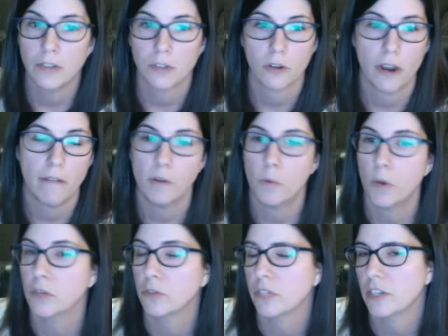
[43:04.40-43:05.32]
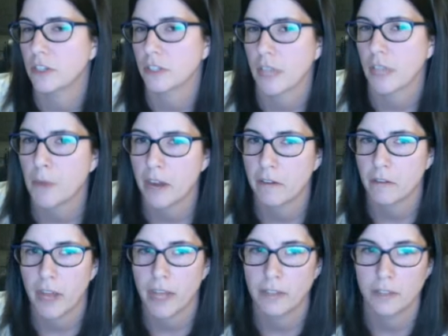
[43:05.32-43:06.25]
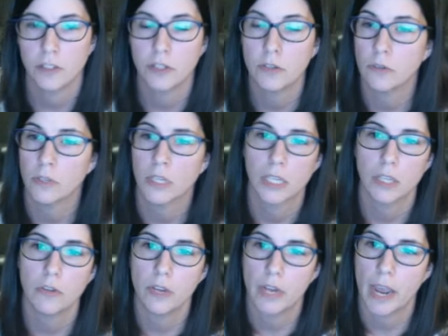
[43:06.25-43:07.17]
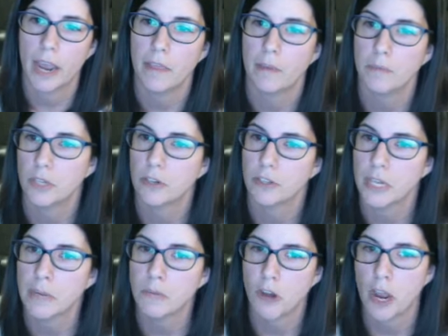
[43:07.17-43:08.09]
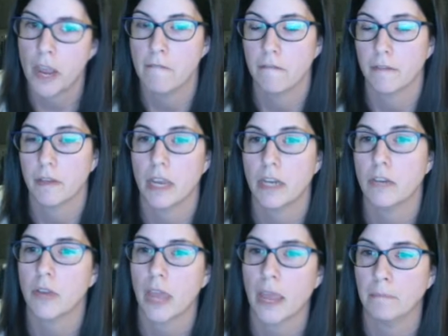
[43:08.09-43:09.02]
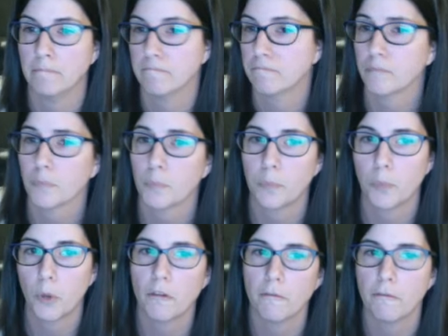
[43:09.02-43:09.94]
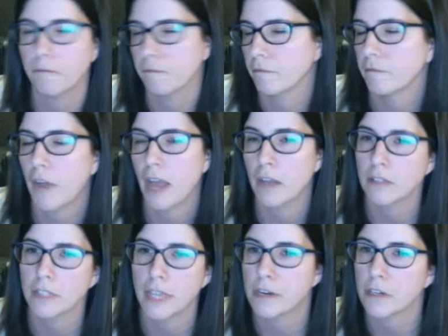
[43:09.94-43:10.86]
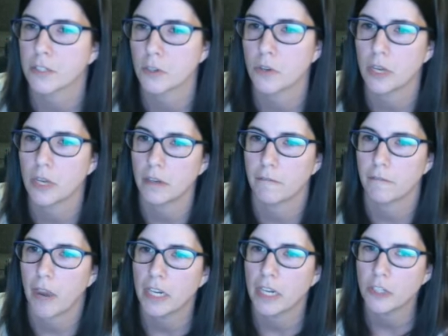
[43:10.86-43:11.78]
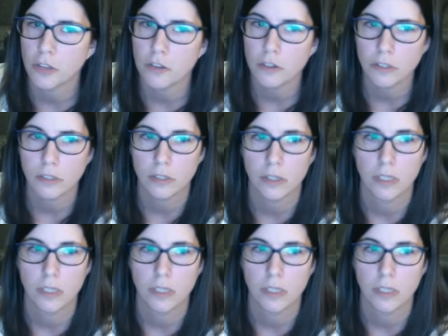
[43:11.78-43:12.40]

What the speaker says: or everyone who teaches the same kind of class as you can add them to your team drive, and you can put files there so you can find each other's.